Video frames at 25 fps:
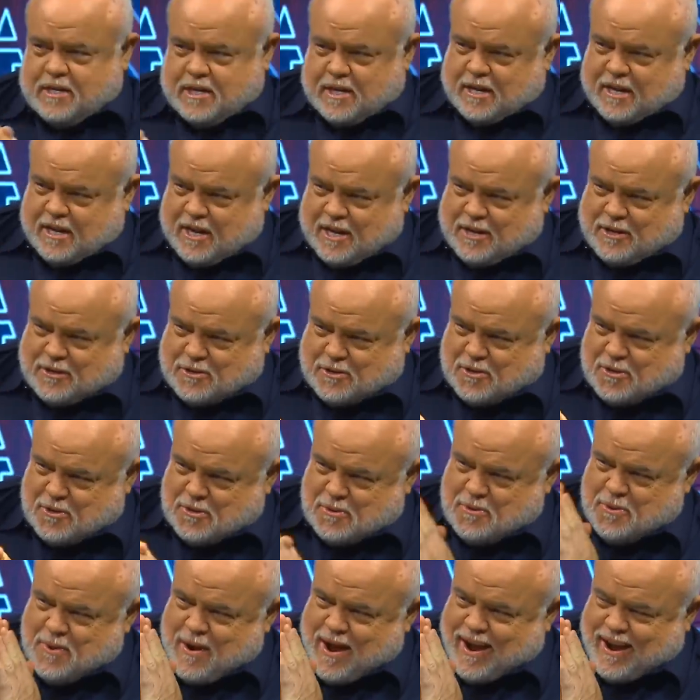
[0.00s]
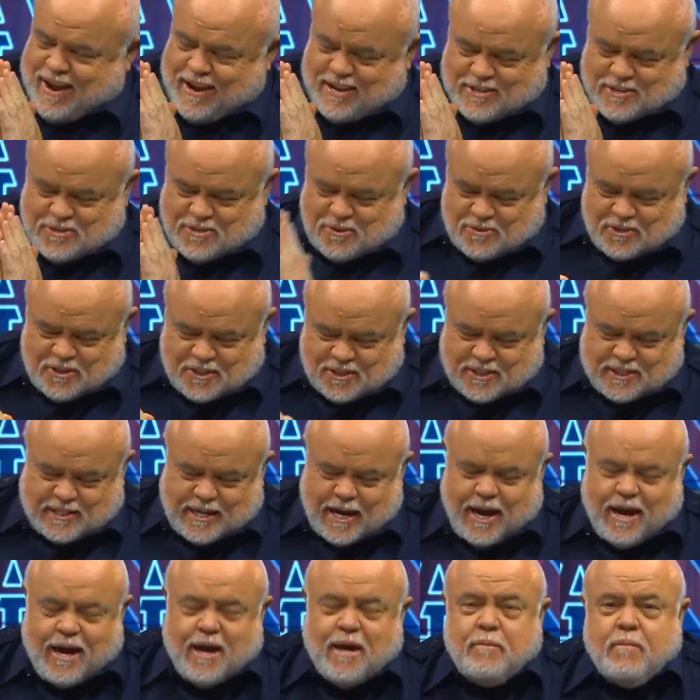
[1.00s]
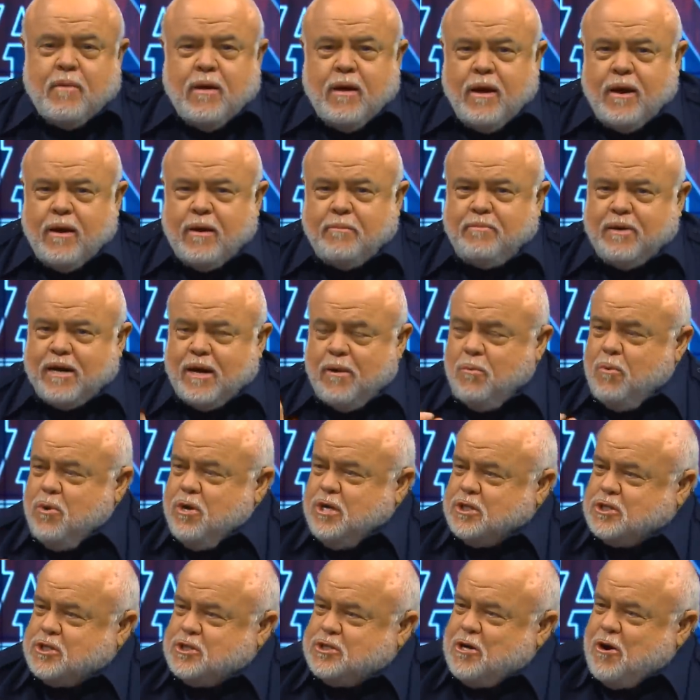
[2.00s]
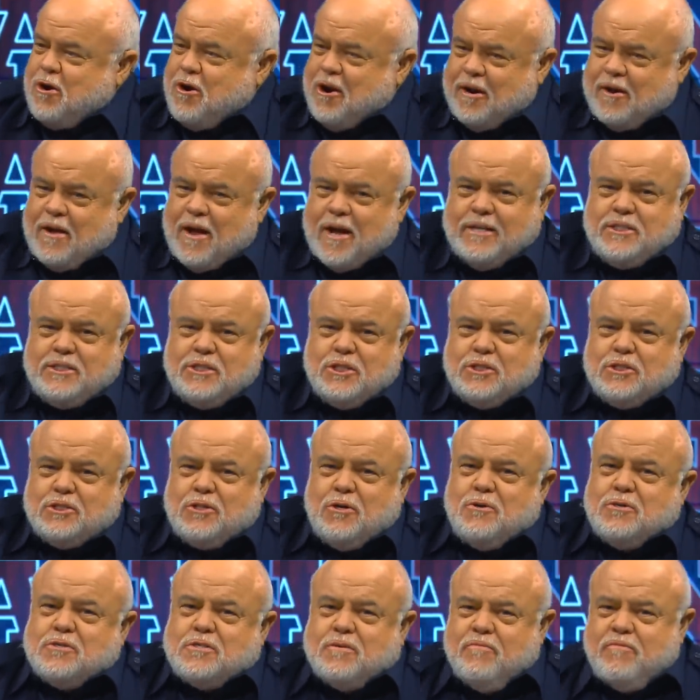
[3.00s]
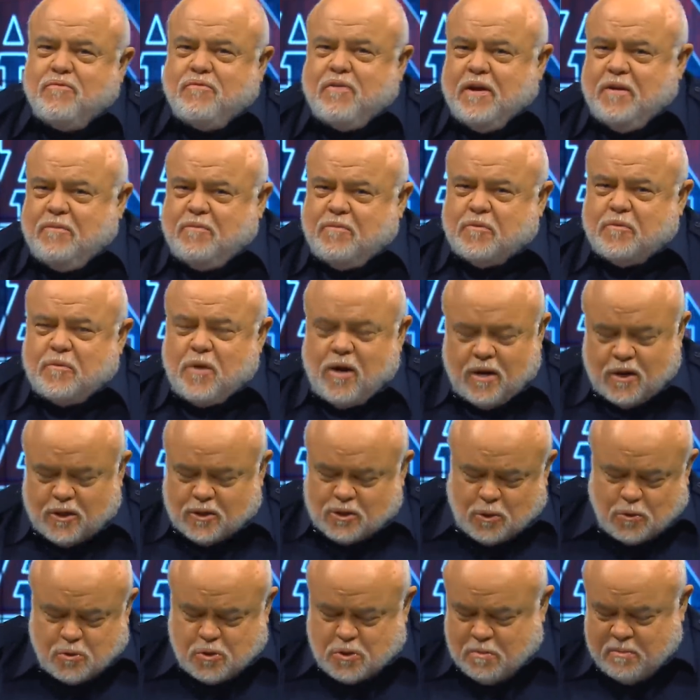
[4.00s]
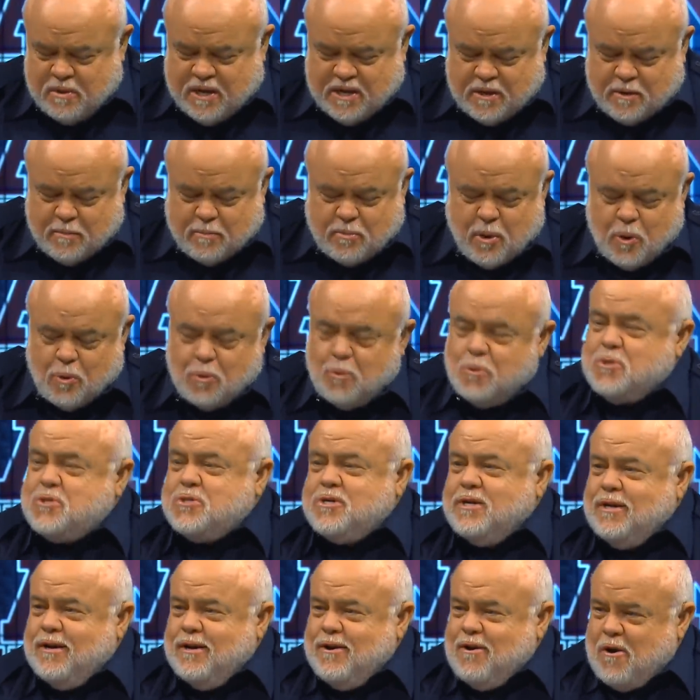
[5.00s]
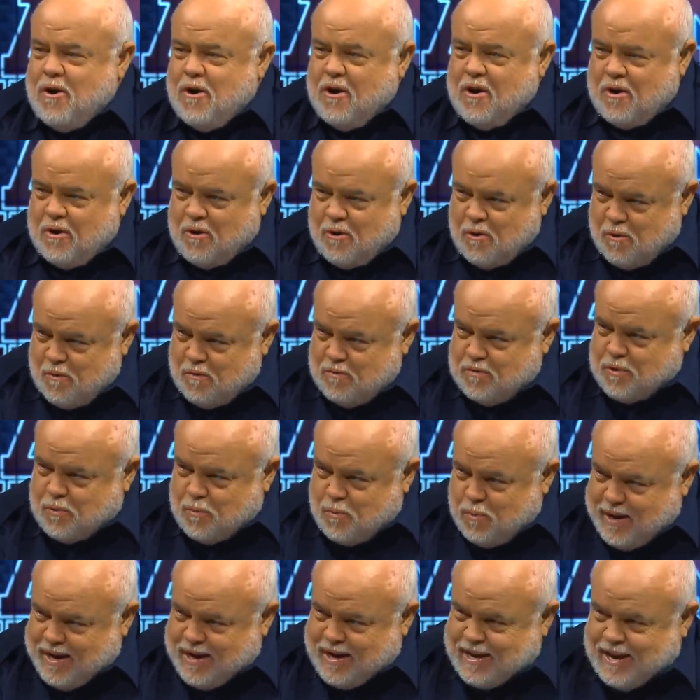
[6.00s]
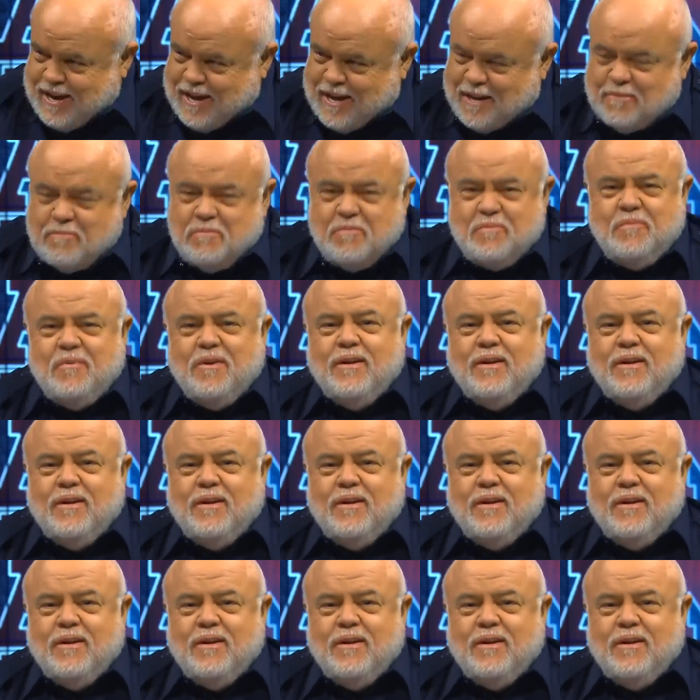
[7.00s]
to get into and so little time. But I want to start, I just saw some fake social media posts over the weekend.